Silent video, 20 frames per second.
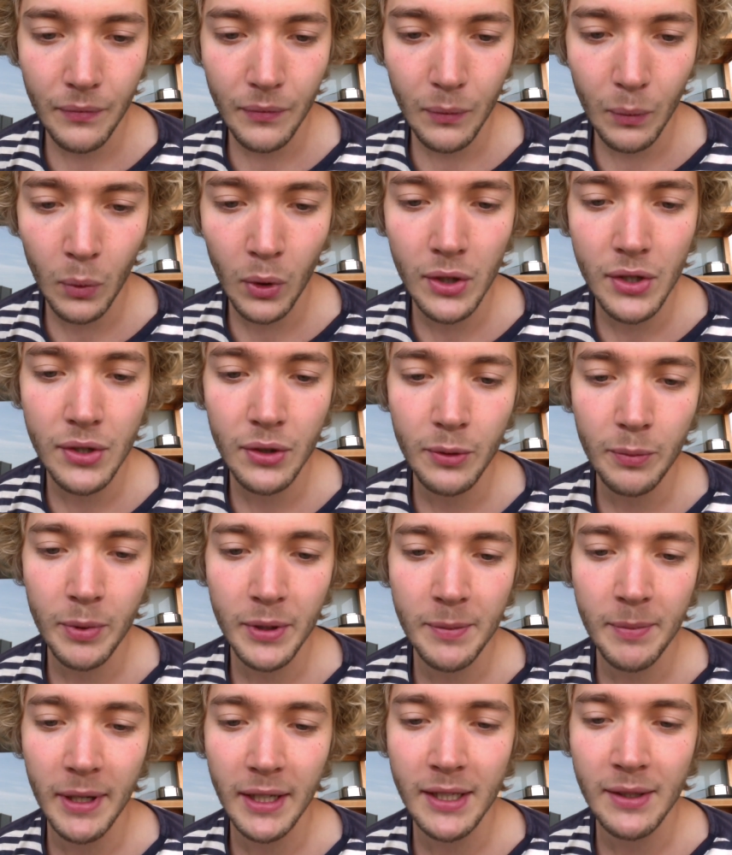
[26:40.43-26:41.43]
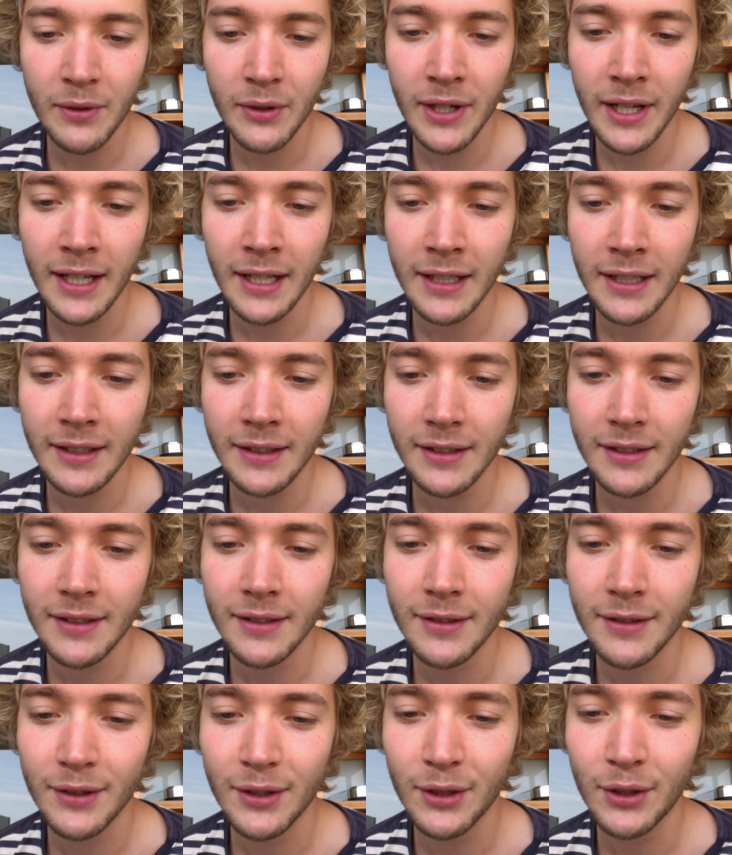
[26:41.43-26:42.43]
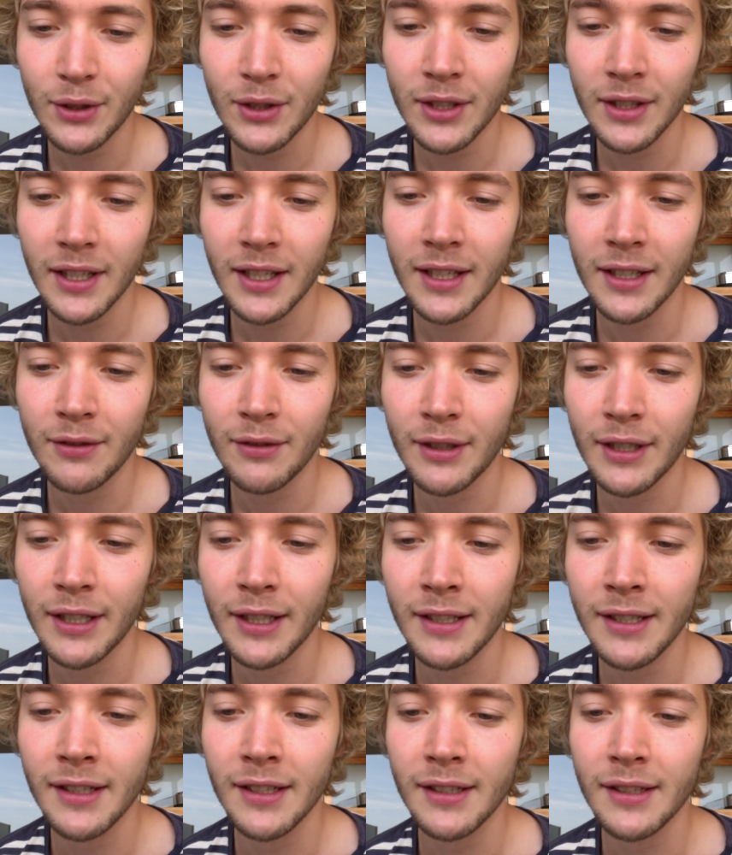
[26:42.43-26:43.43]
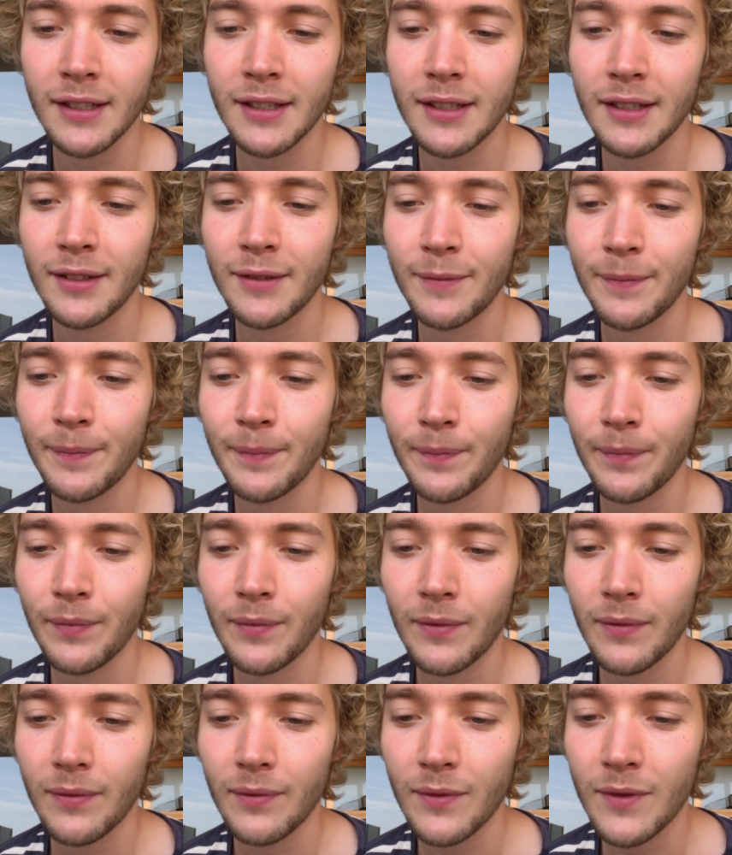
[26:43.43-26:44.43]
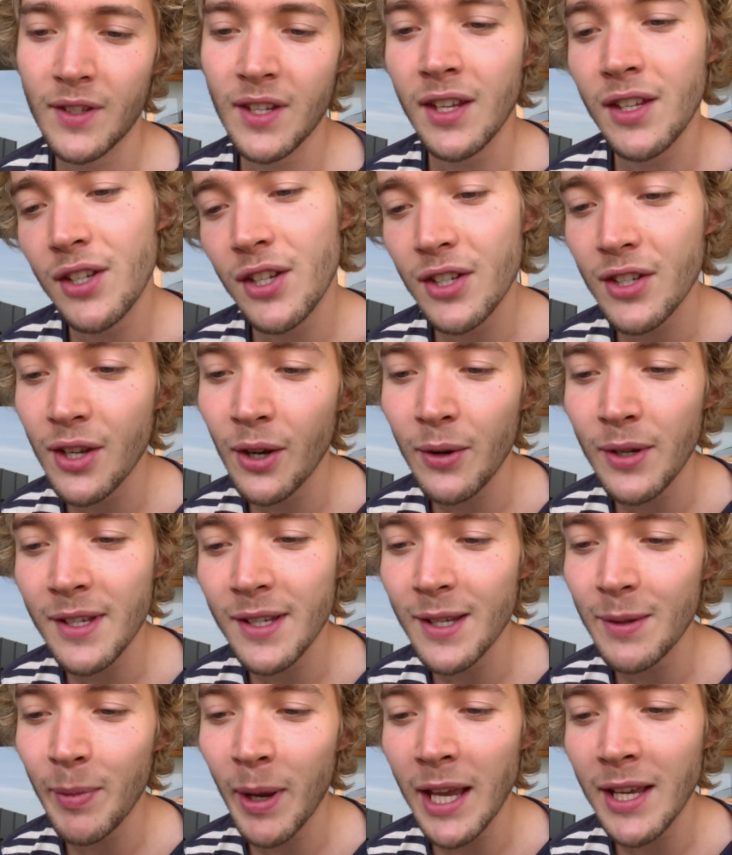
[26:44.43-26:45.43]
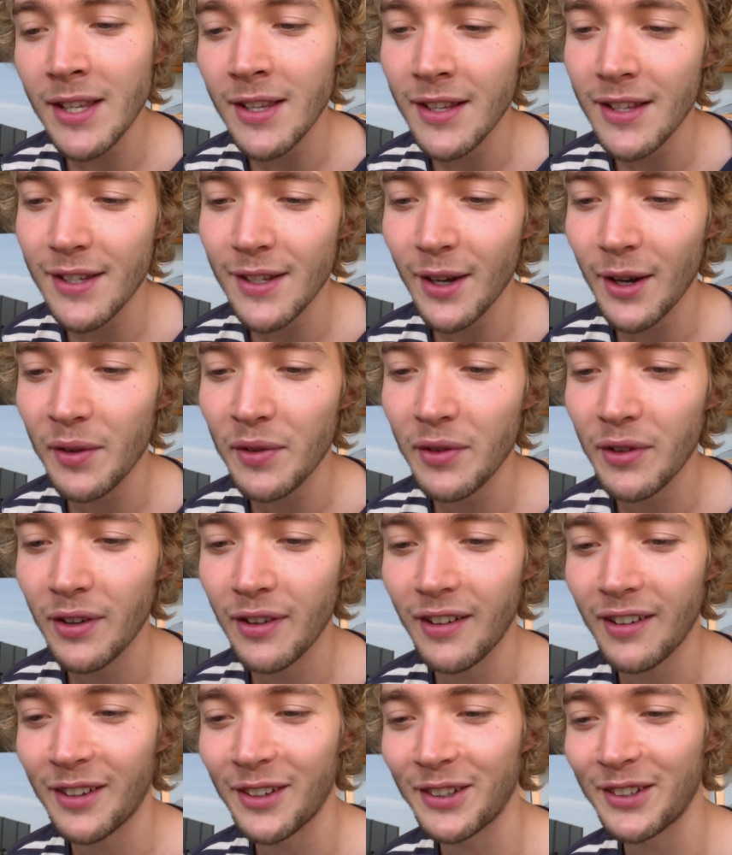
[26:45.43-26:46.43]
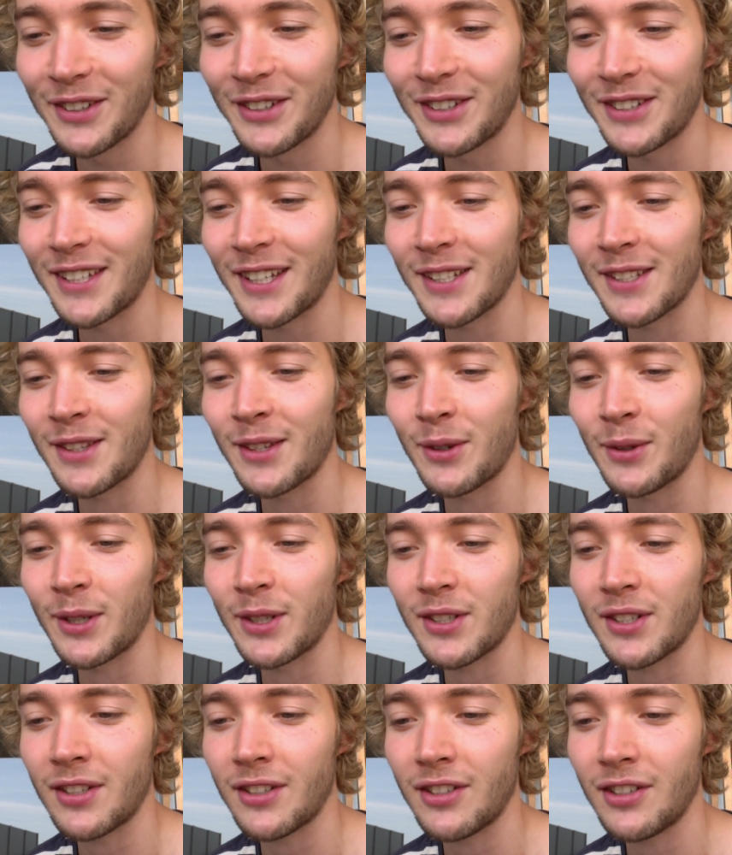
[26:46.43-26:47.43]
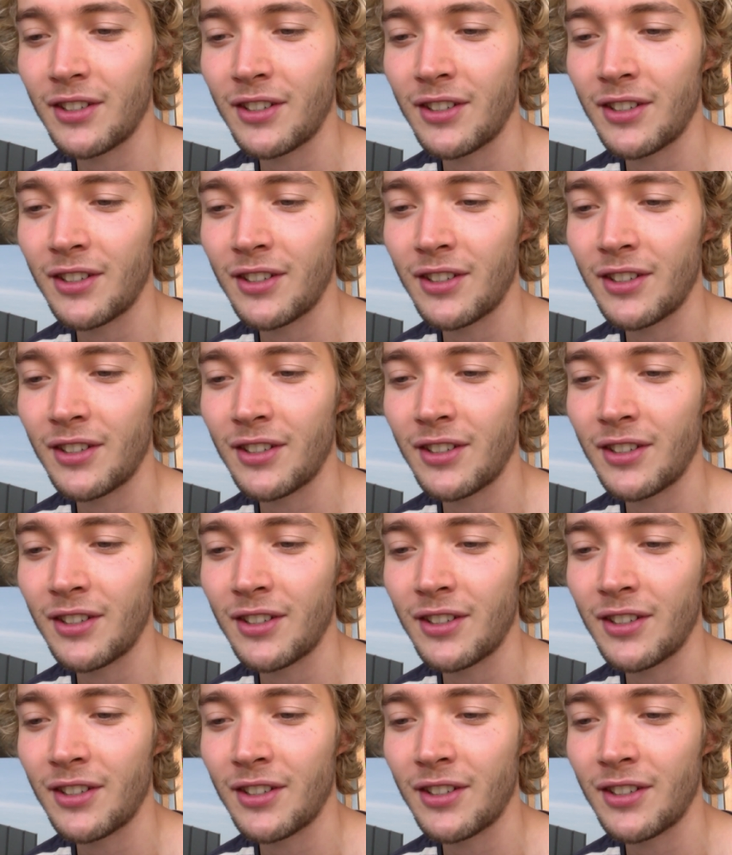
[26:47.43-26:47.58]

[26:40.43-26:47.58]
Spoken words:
What's your perspective on aliens? Do you think they really exist? Since you're so into space and stuff, says the question.